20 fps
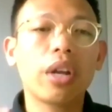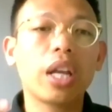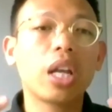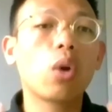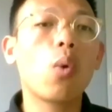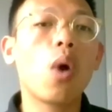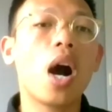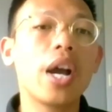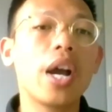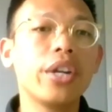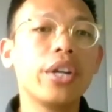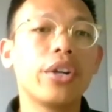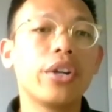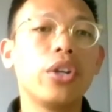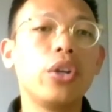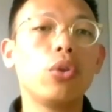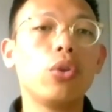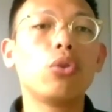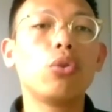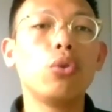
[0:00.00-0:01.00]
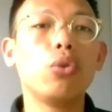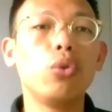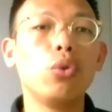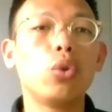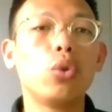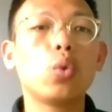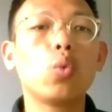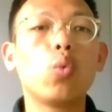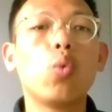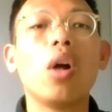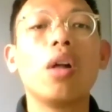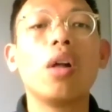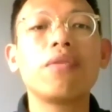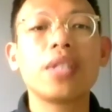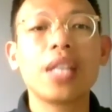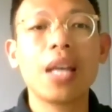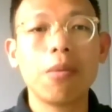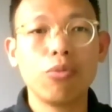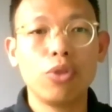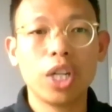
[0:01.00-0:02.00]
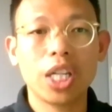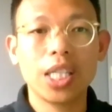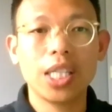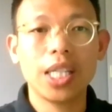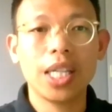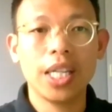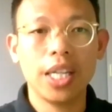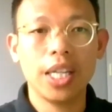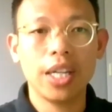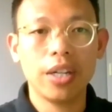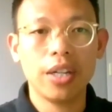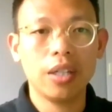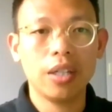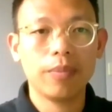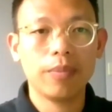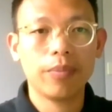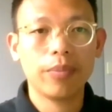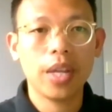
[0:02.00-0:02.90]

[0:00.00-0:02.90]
require you to do 12 subjects a year.